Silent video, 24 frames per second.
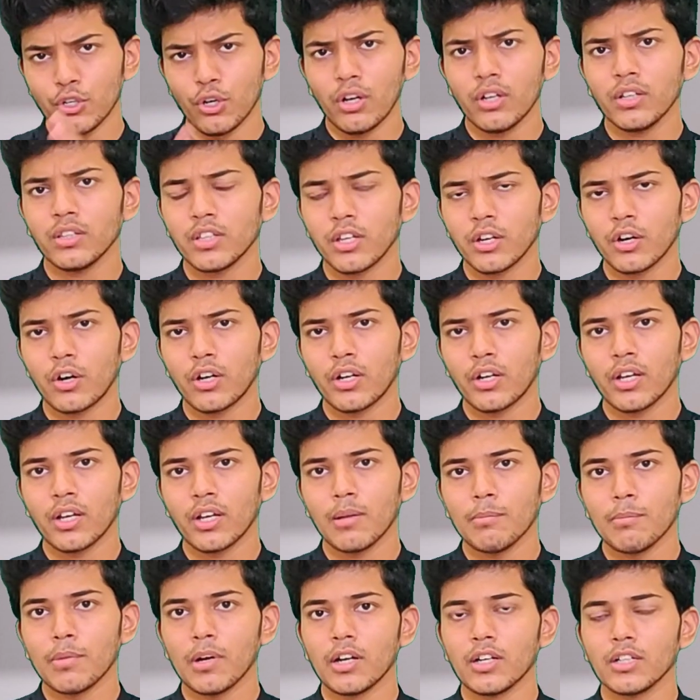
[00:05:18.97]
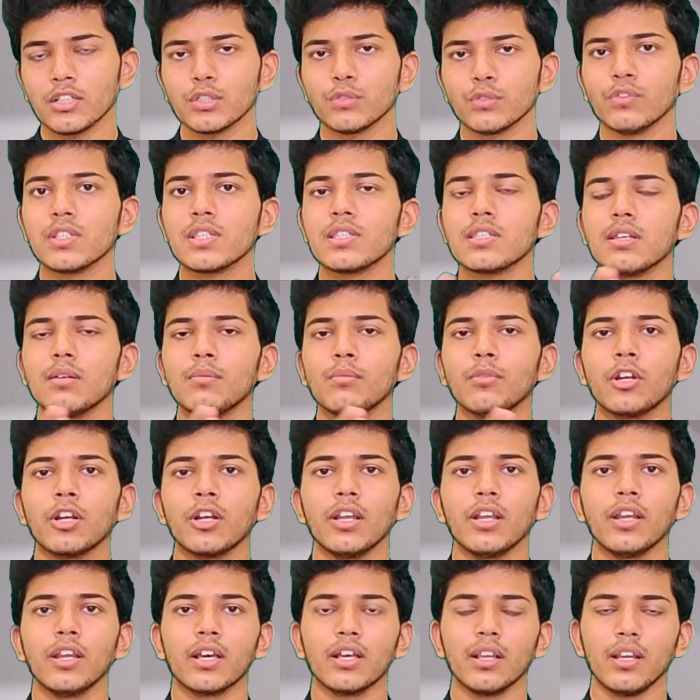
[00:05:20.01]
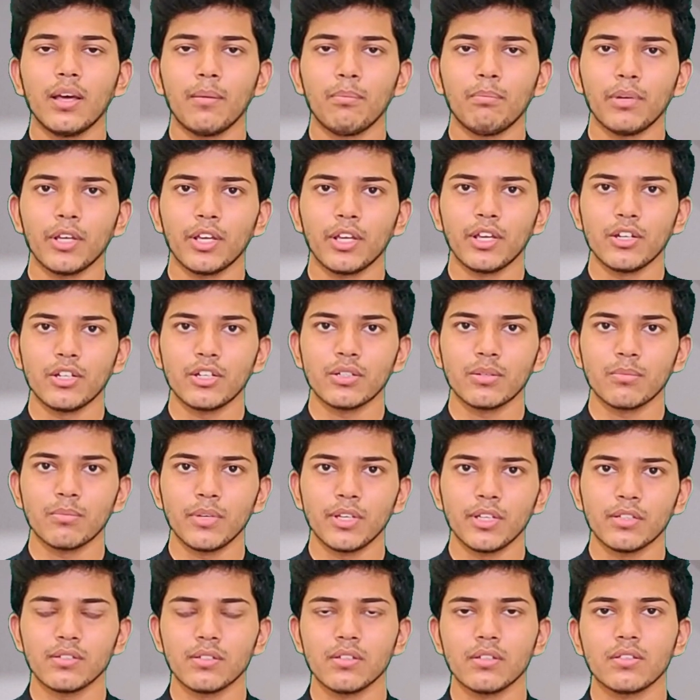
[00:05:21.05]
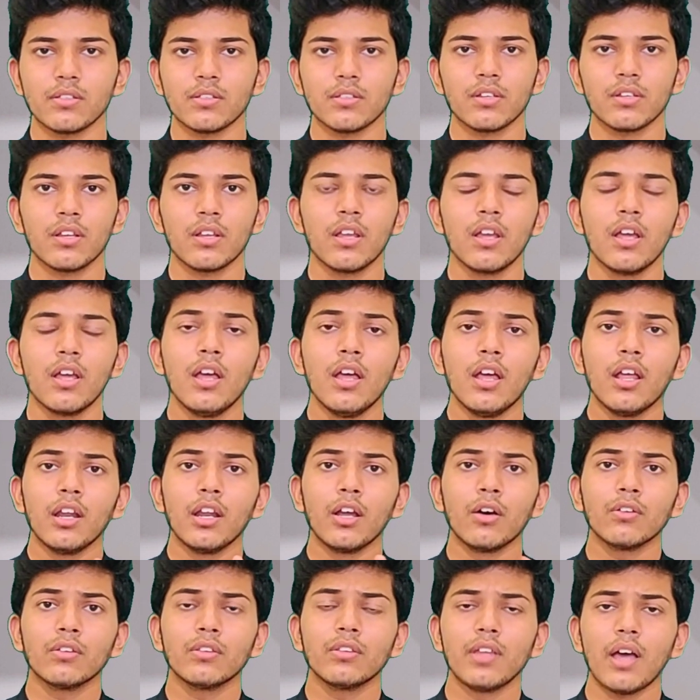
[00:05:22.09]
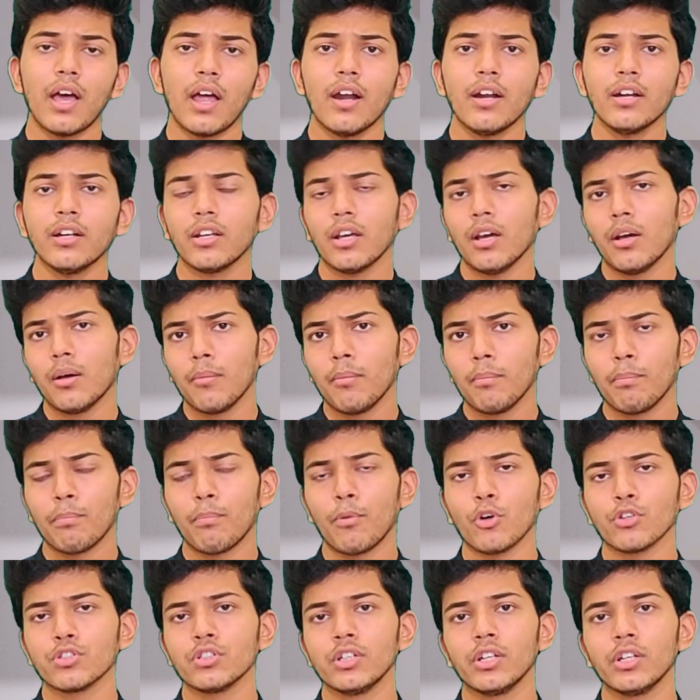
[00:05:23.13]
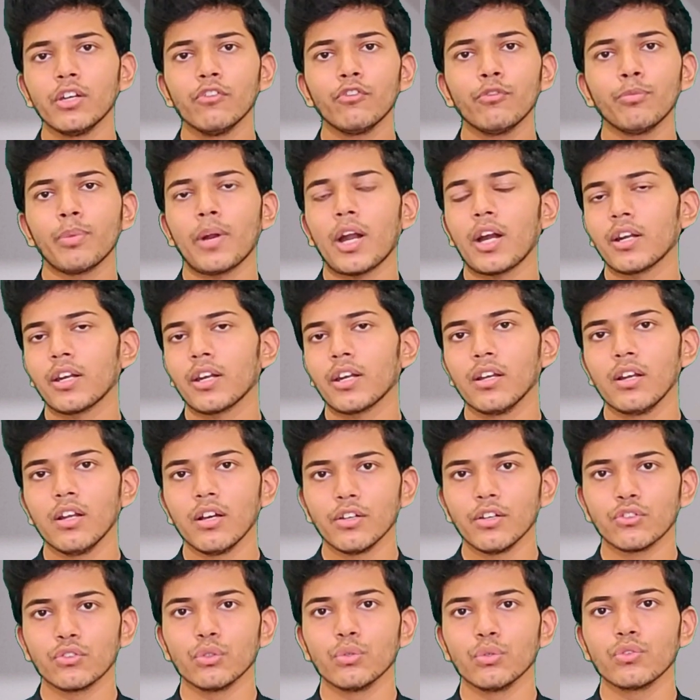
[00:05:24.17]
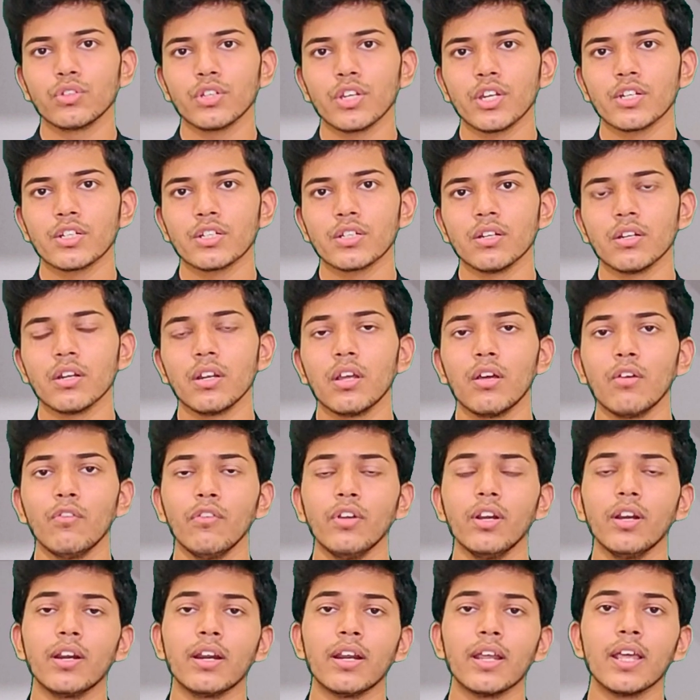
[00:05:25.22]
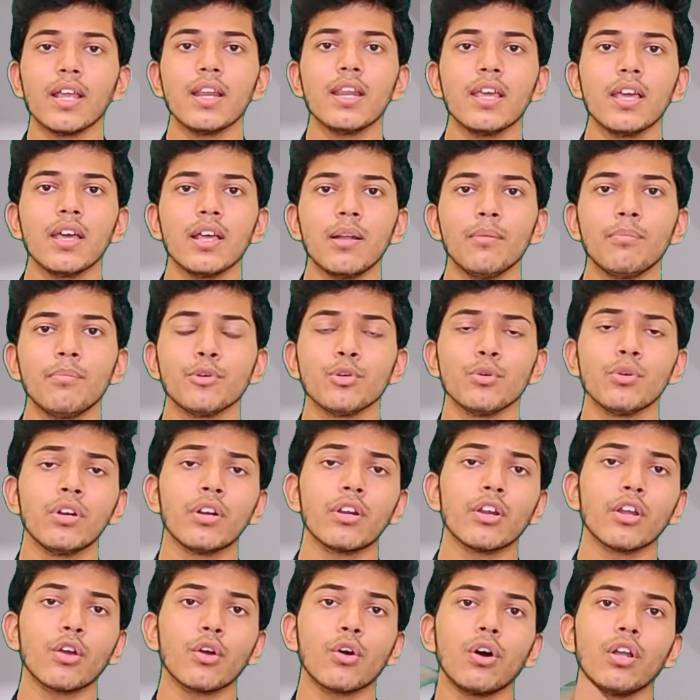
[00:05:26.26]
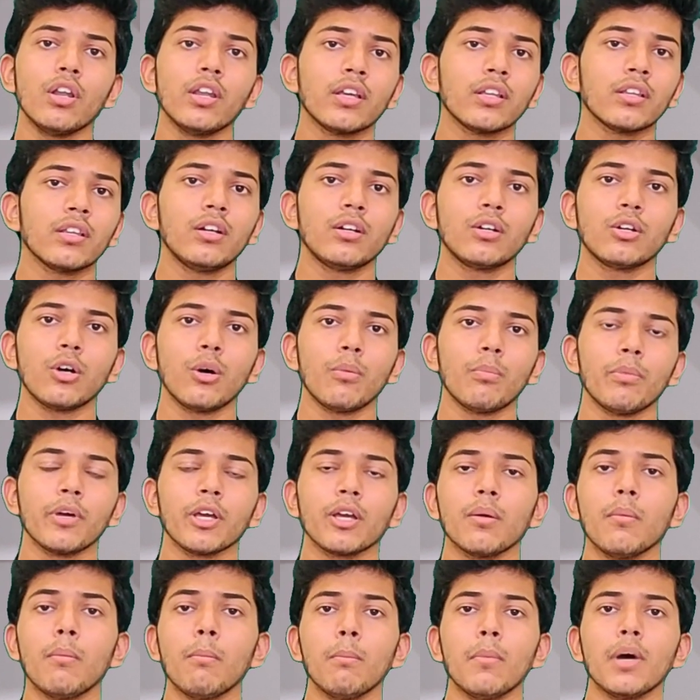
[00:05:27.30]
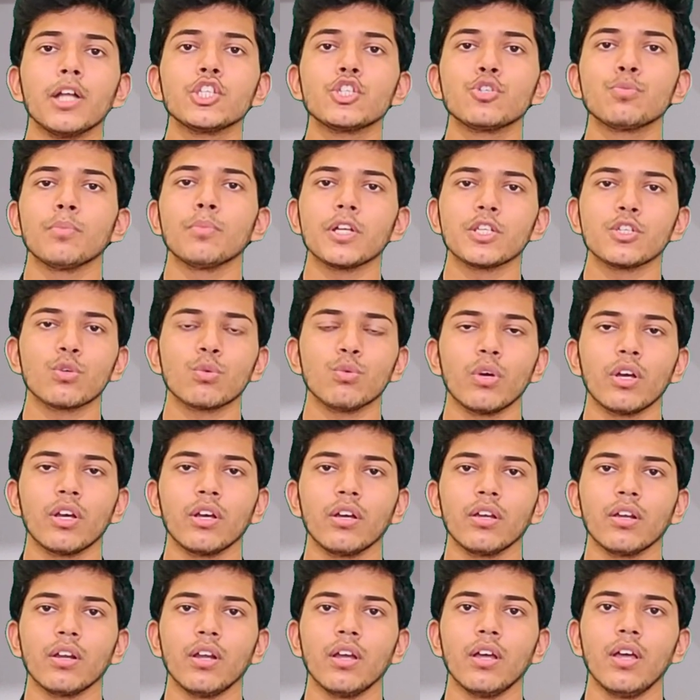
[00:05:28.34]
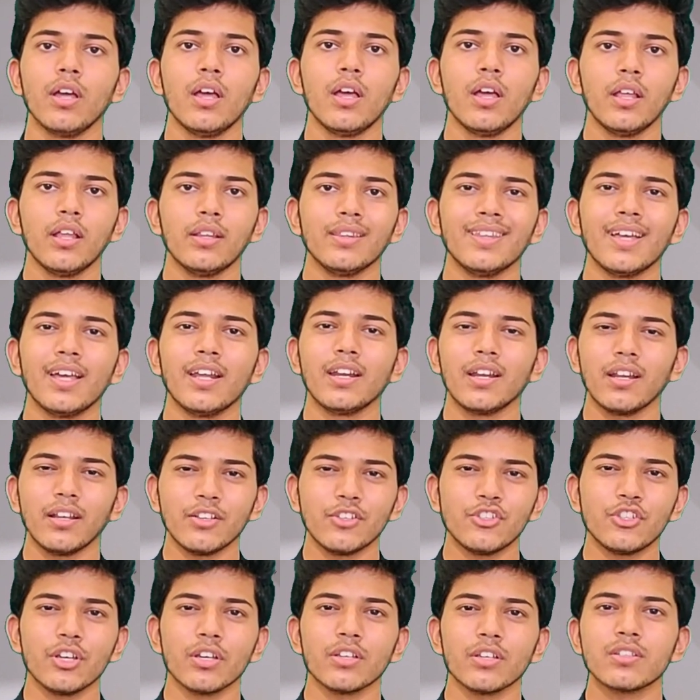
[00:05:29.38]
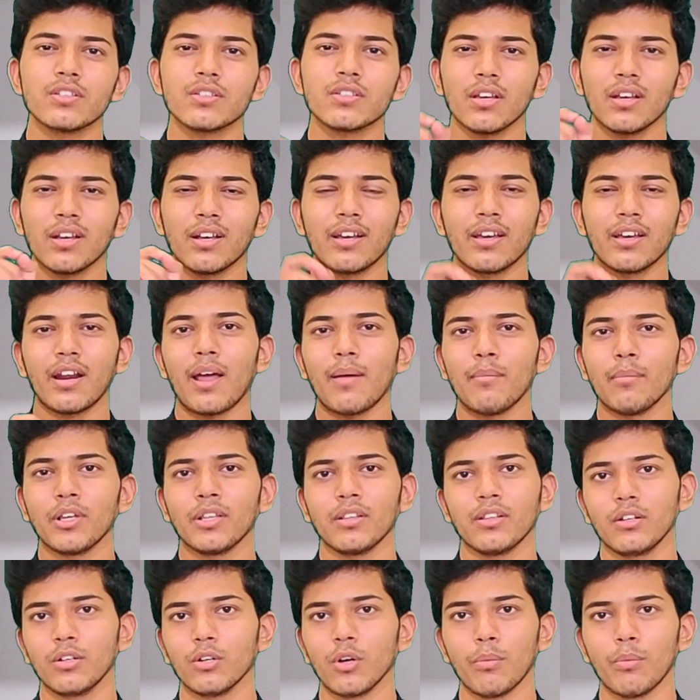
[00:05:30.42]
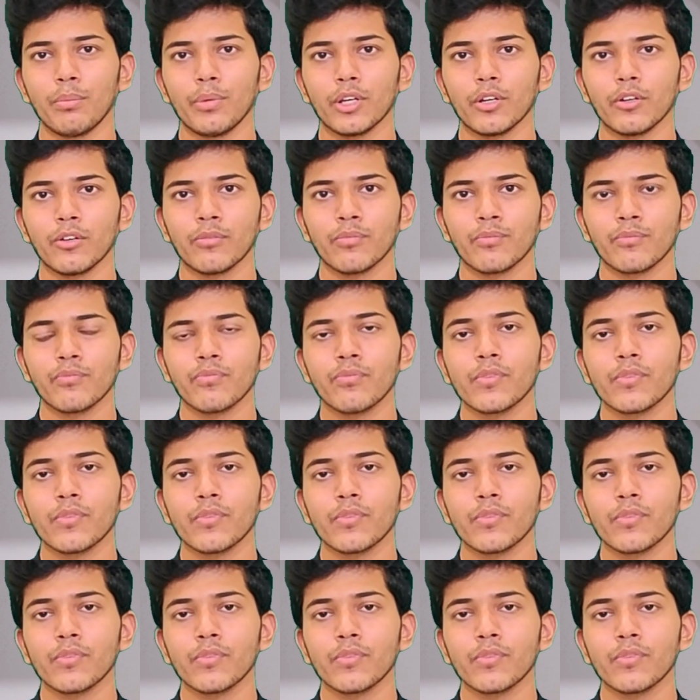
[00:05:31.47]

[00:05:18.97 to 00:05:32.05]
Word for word: your theoretical parts with some clinical application basis. Now that positive practical association will really help you in recalling the topic much much quicker than just cramming the topic.